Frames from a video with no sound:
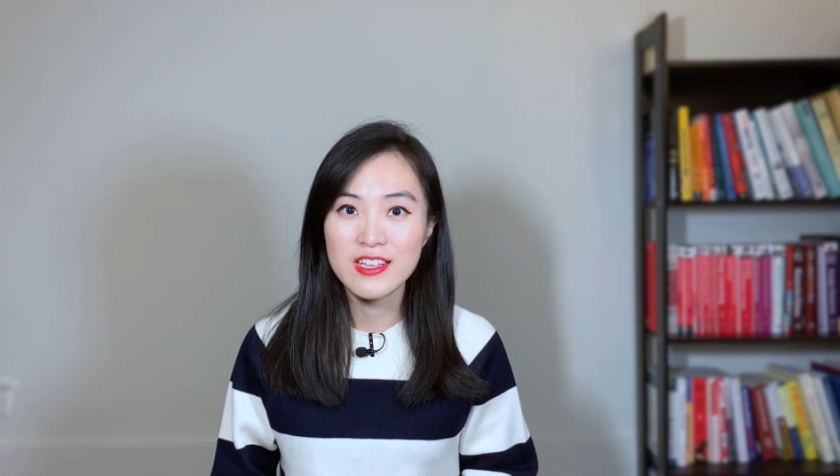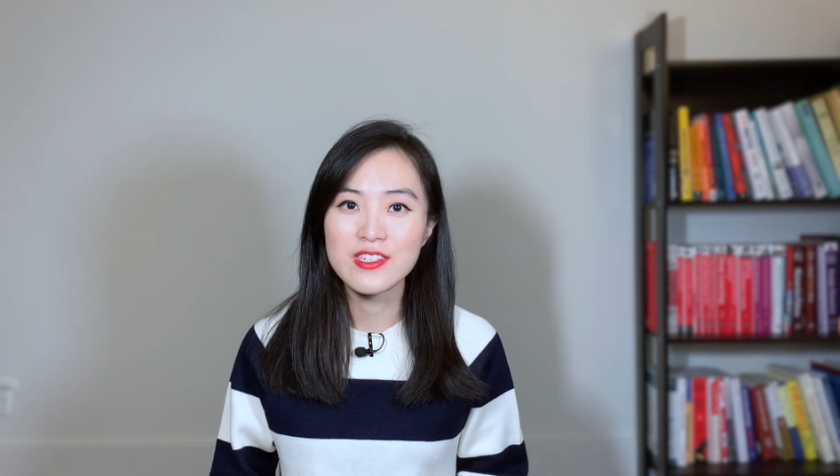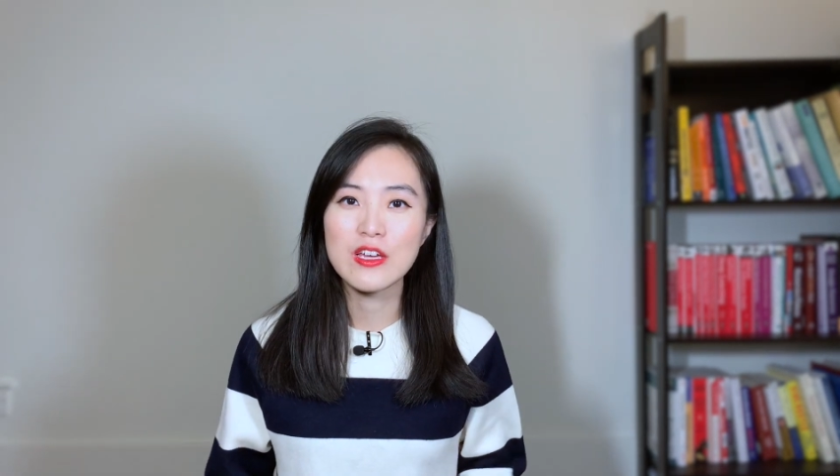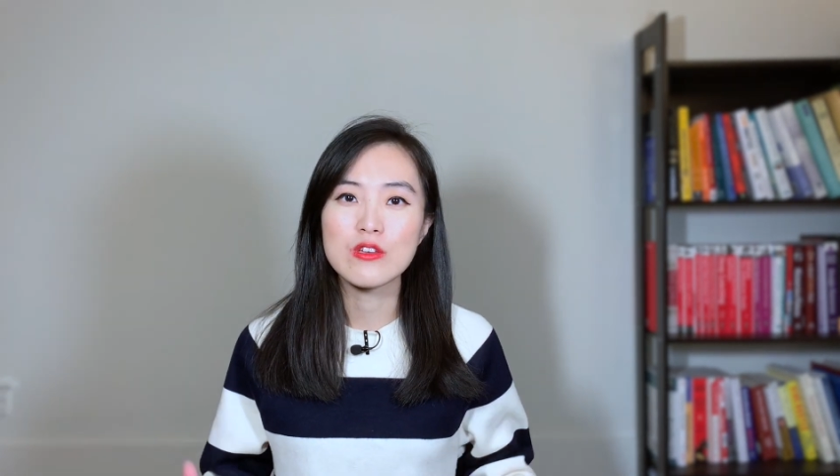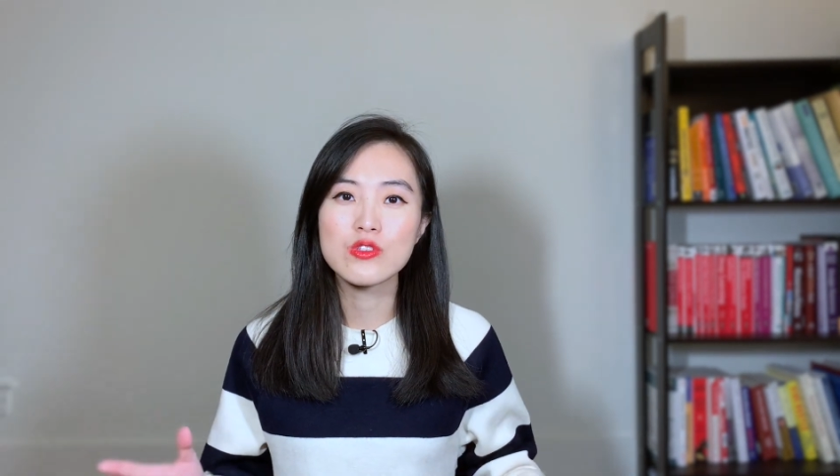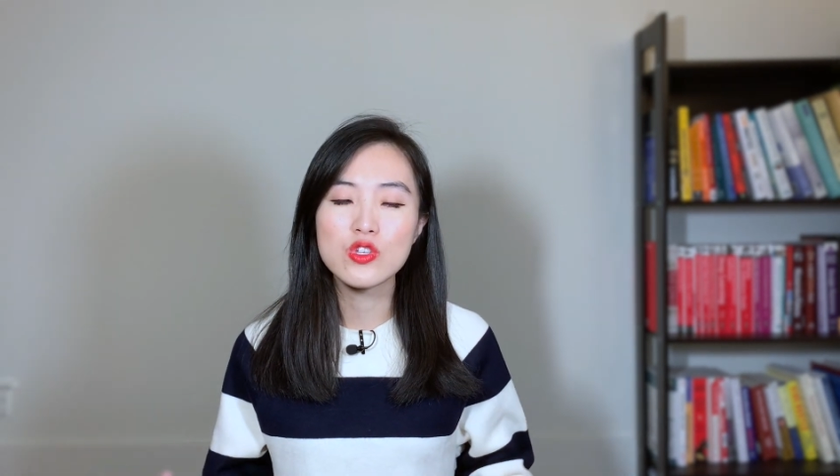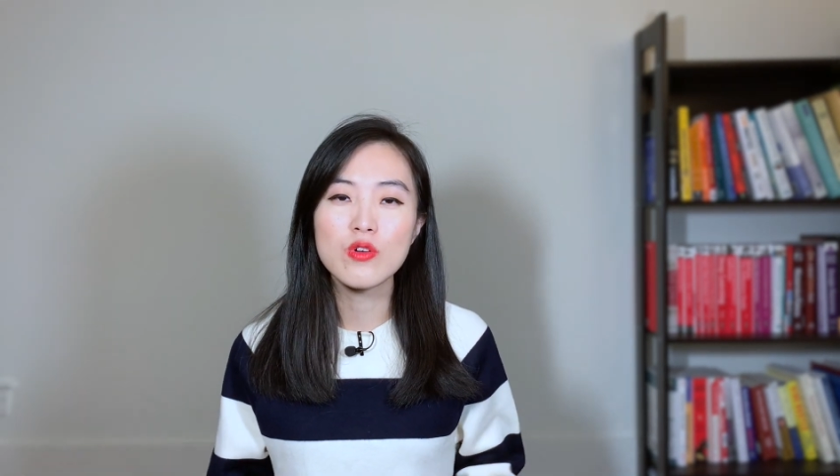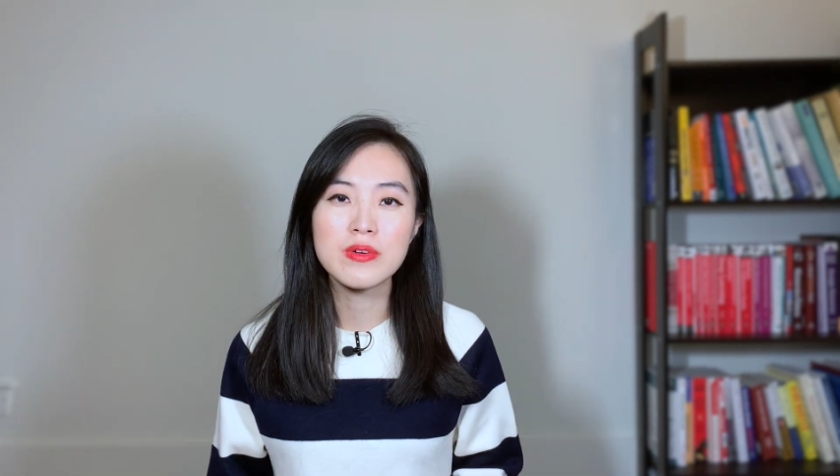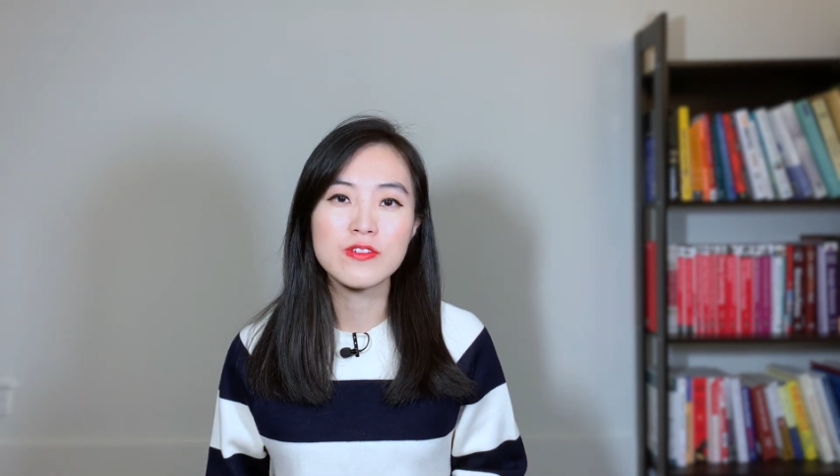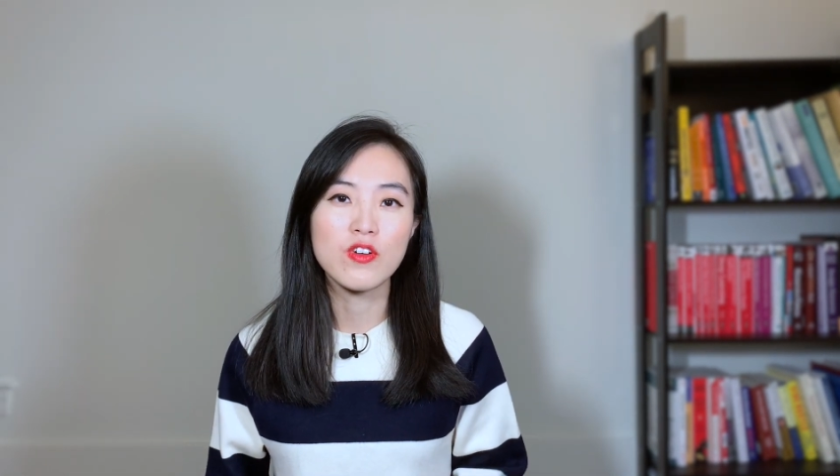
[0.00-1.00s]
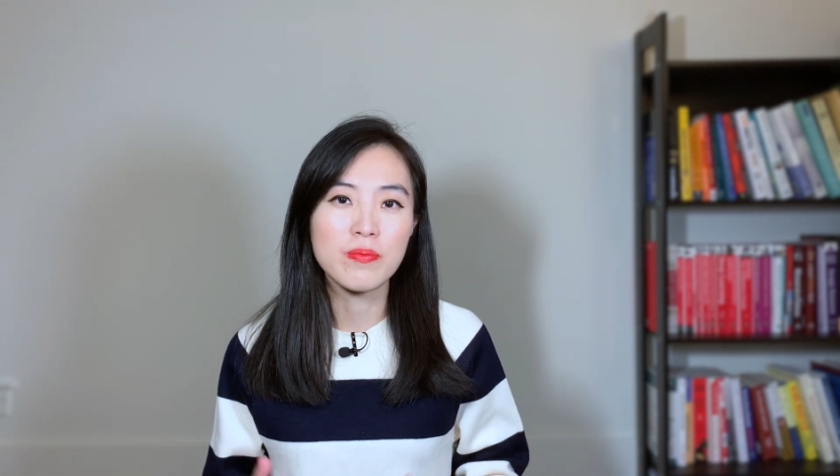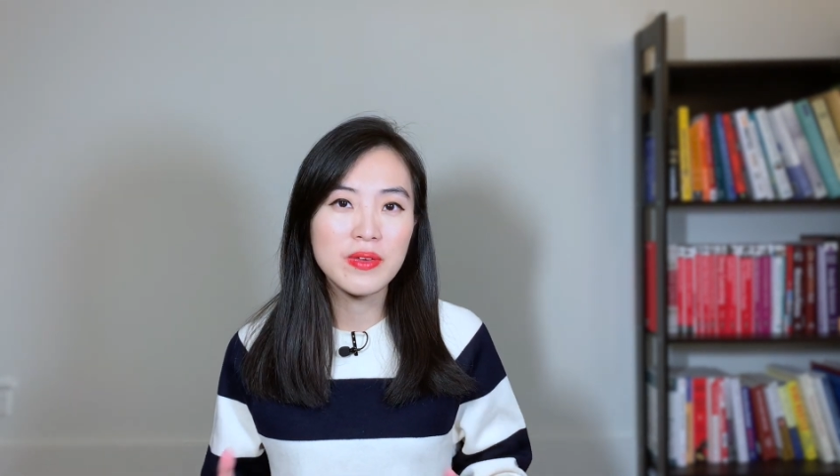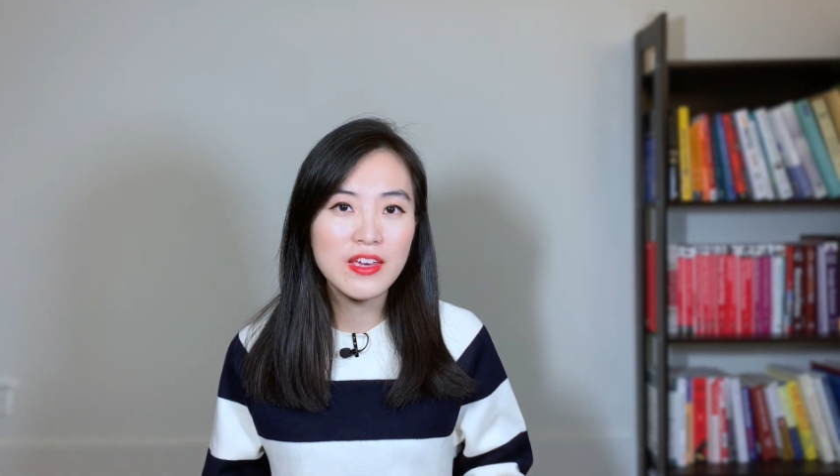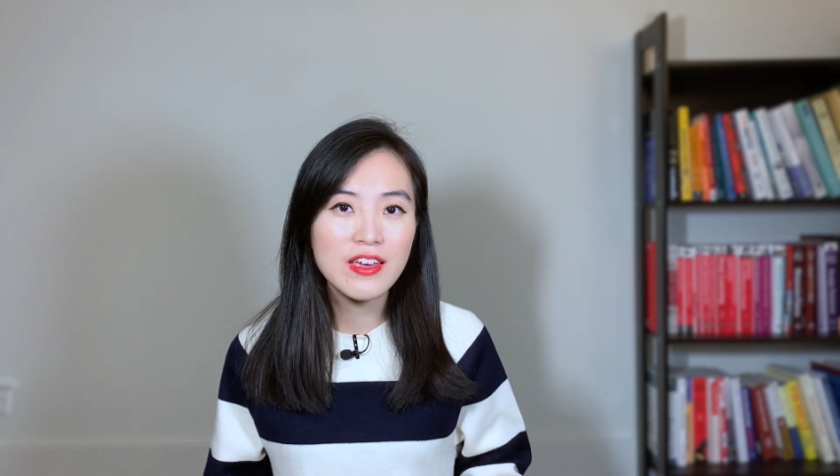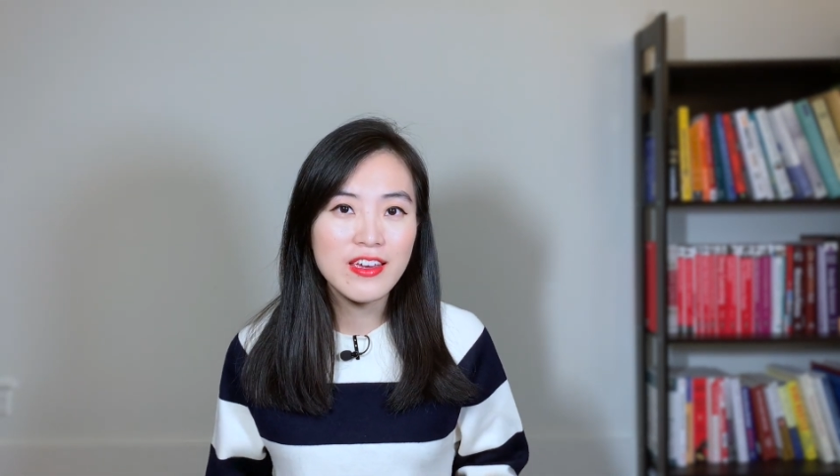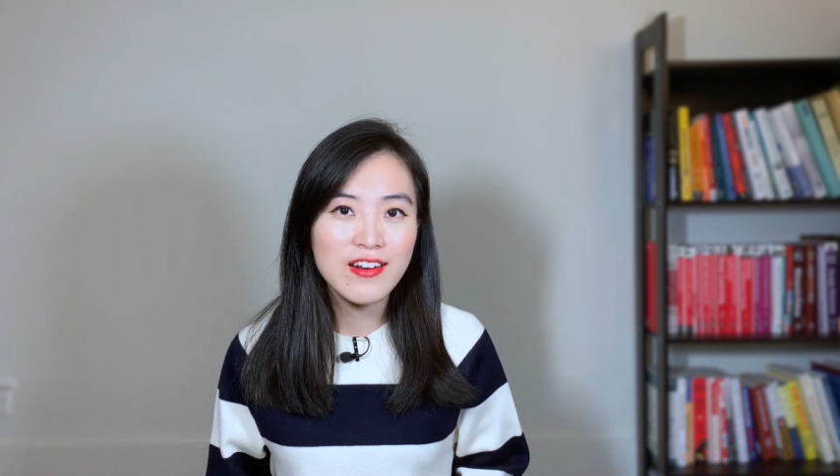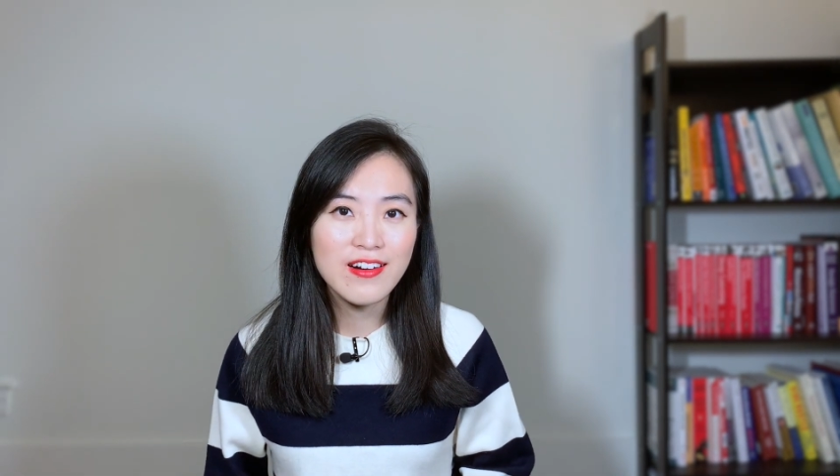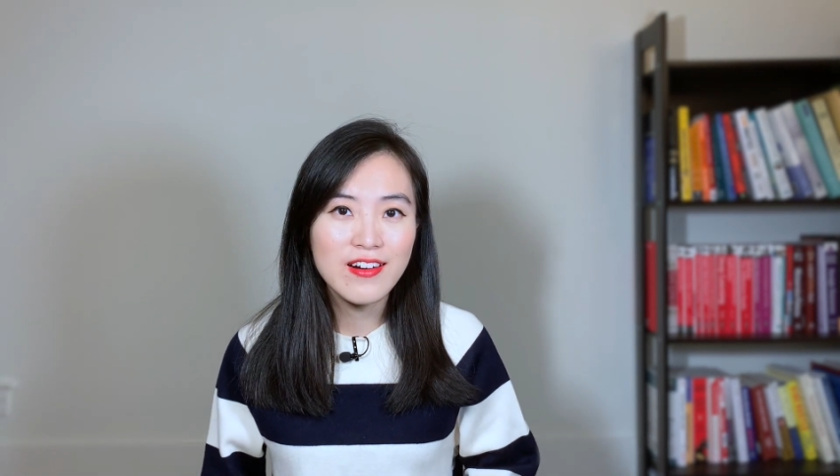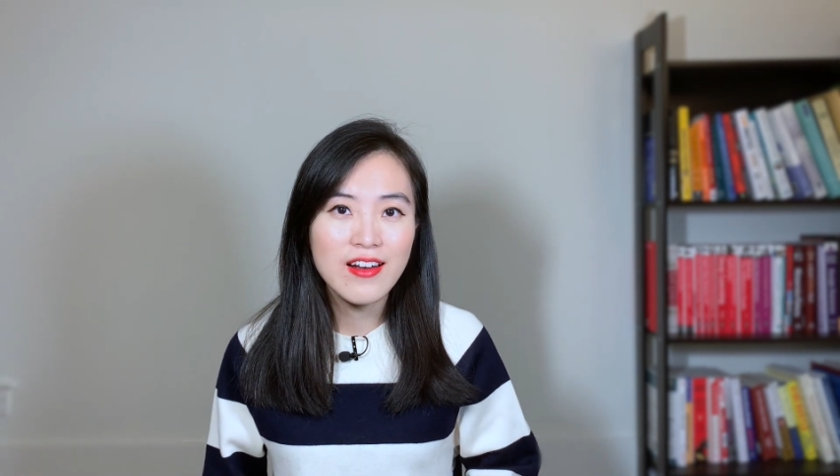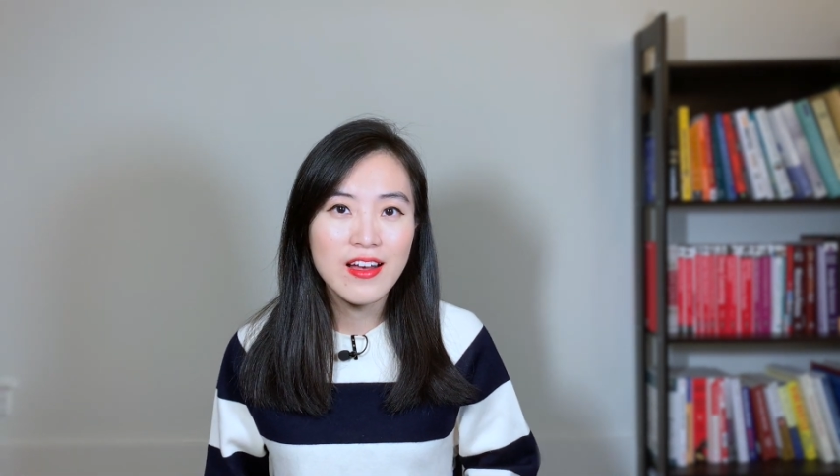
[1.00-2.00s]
Thank you so much for being here.